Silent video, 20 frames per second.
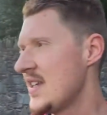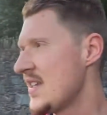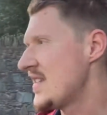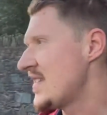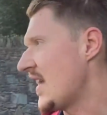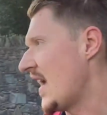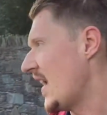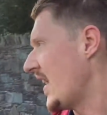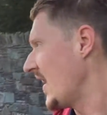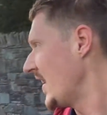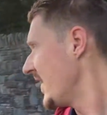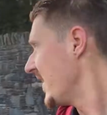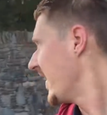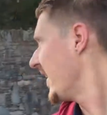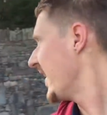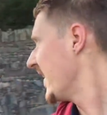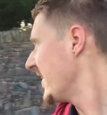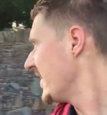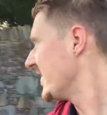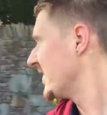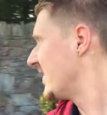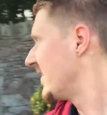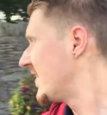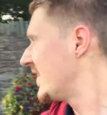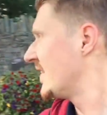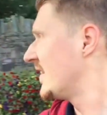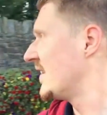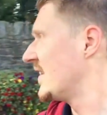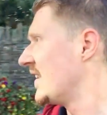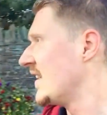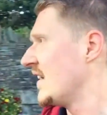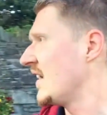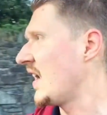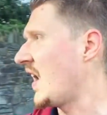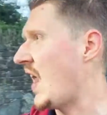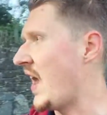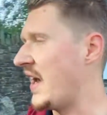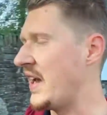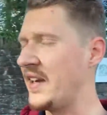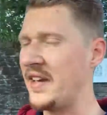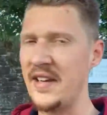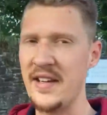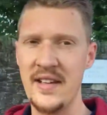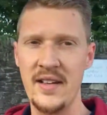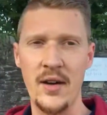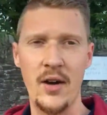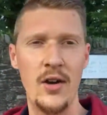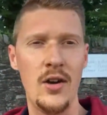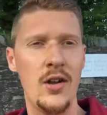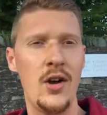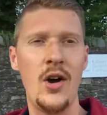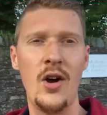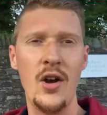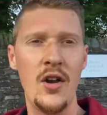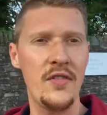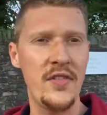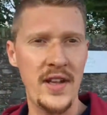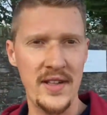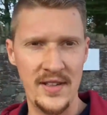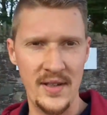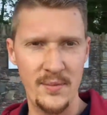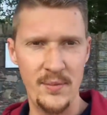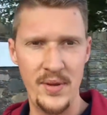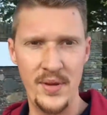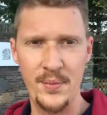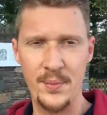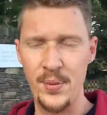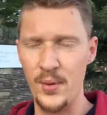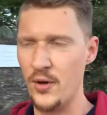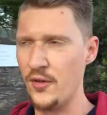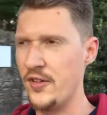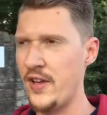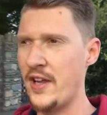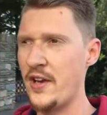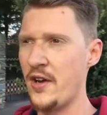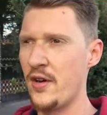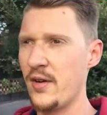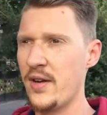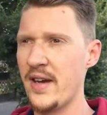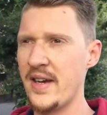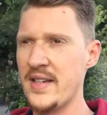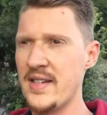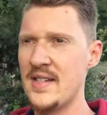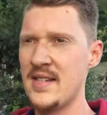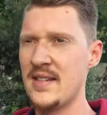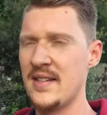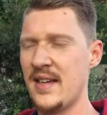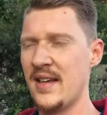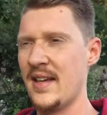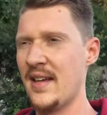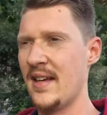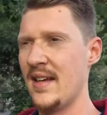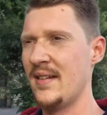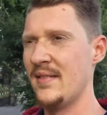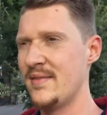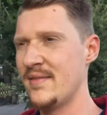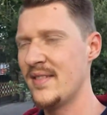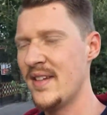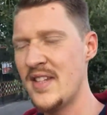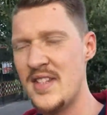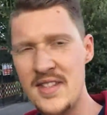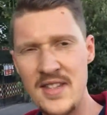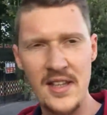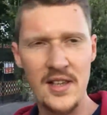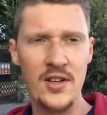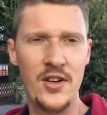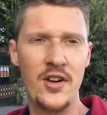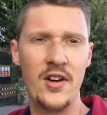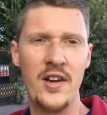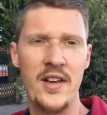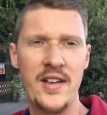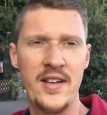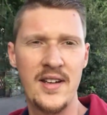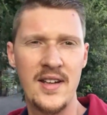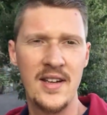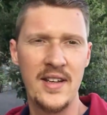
sun and lighting, all of that can be improved. I know, guys, it's still early,